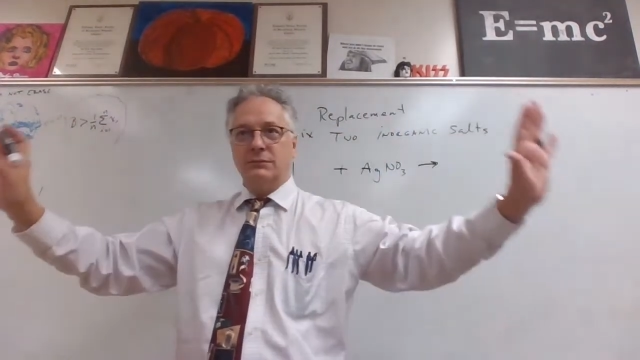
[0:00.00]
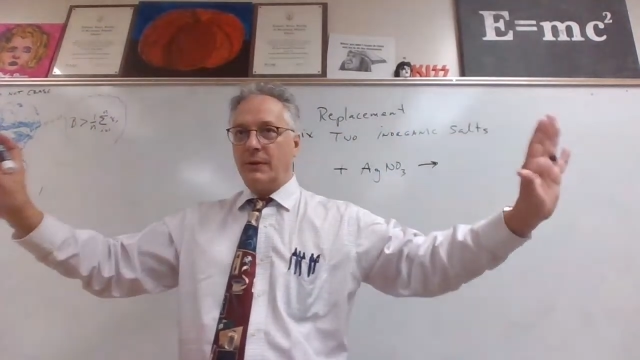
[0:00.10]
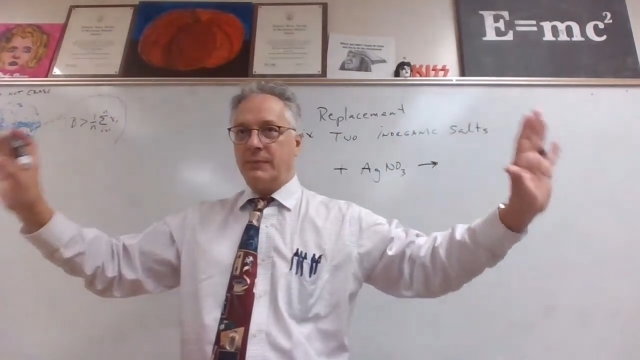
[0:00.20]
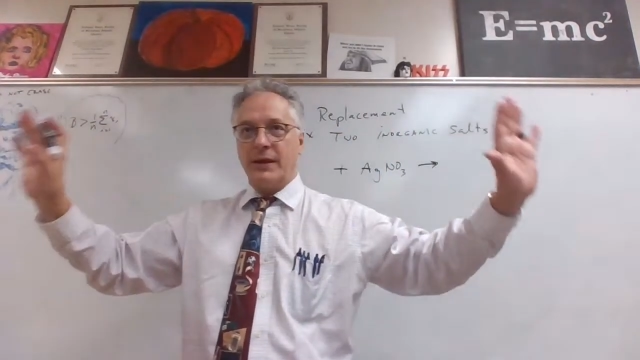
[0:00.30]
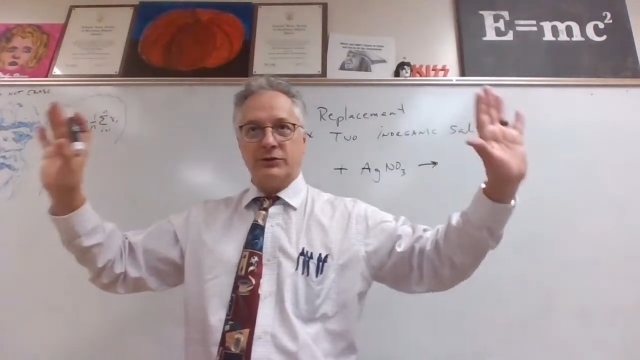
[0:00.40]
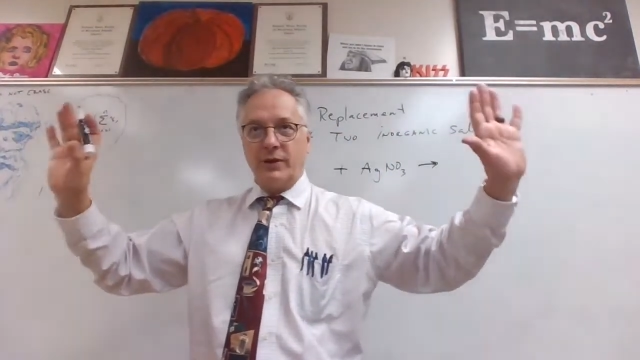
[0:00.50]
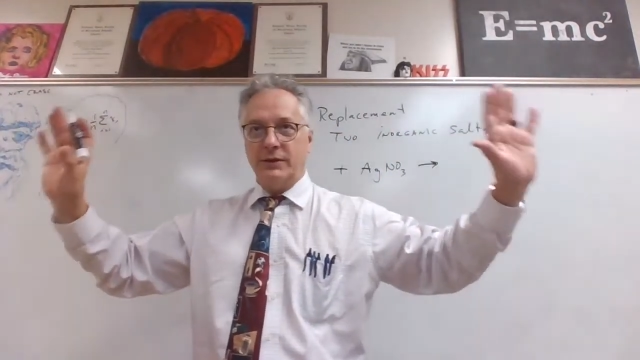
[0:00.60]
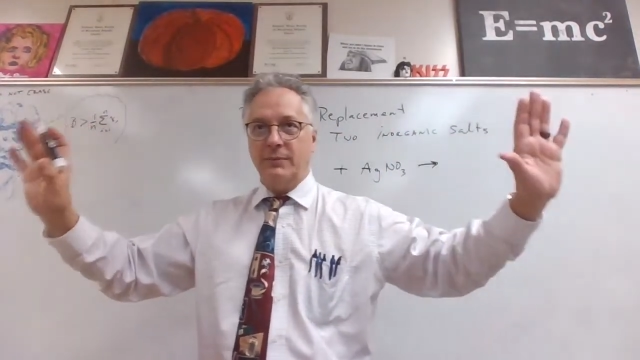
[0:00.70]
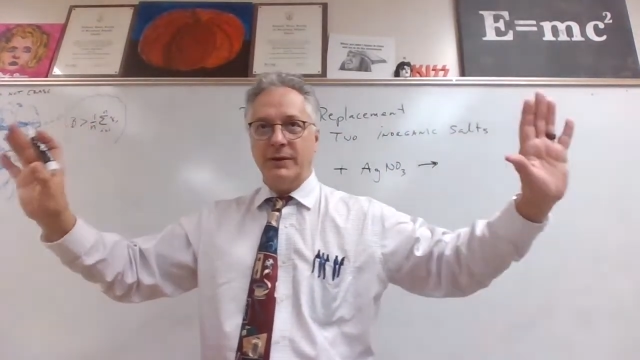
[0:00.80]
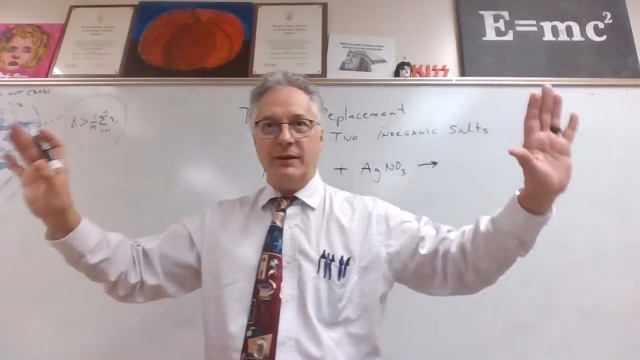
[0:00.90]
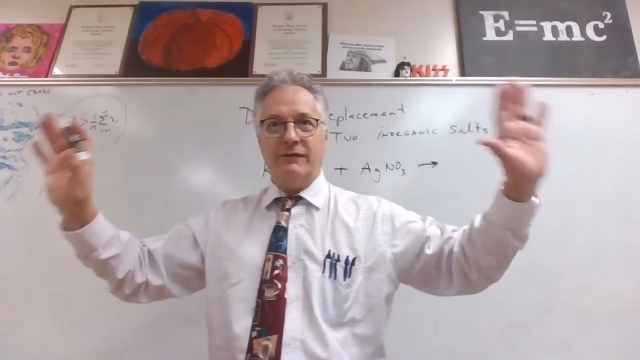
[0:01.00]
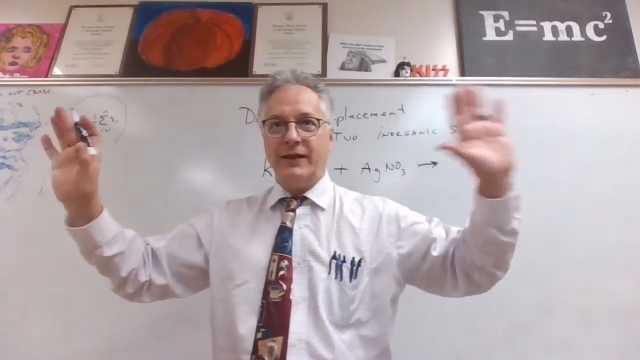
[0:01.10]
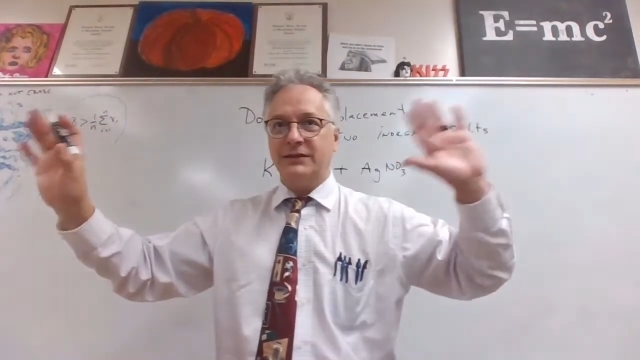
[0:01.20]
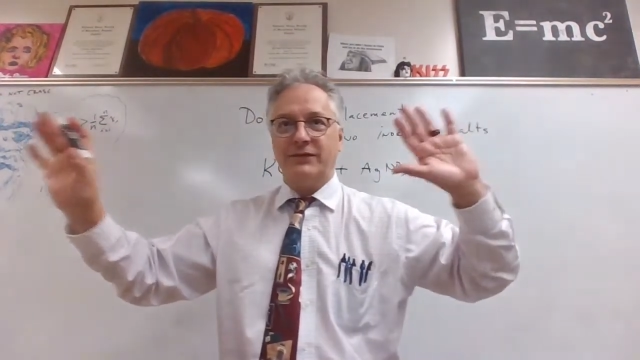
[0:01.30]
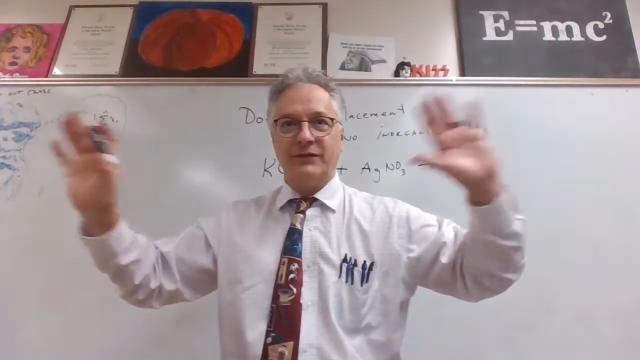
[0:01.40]
I'm not trying to be
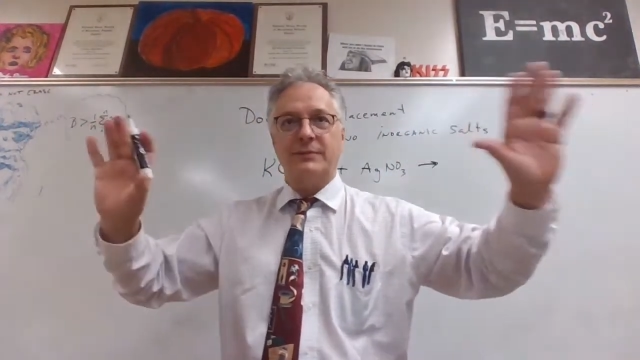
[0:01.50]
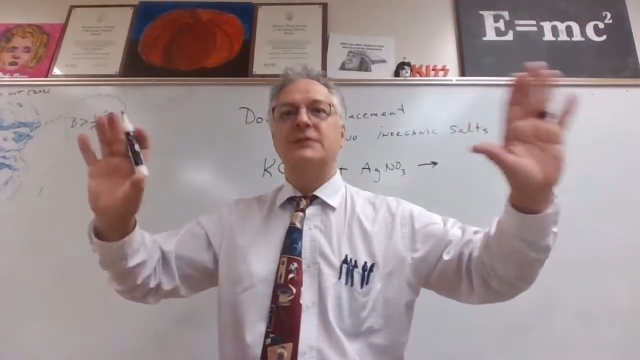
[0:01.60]
offensive or anything.